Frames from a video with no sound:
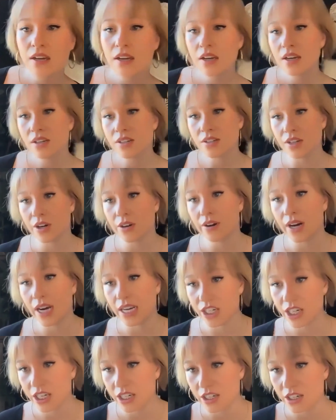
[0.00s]
So I
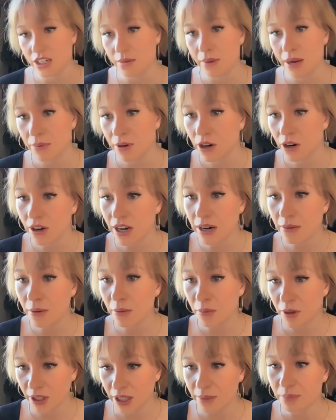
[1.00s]
changed up my program.
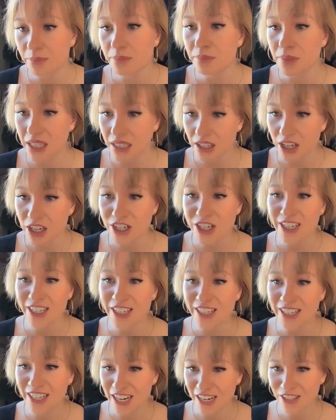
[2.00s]
We'll be launching
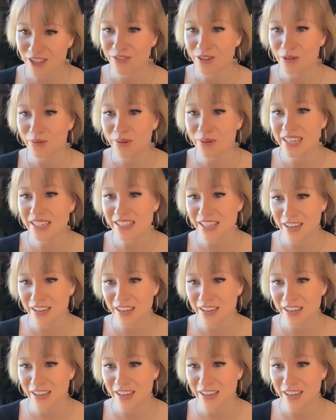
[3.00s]
in the next few weeks.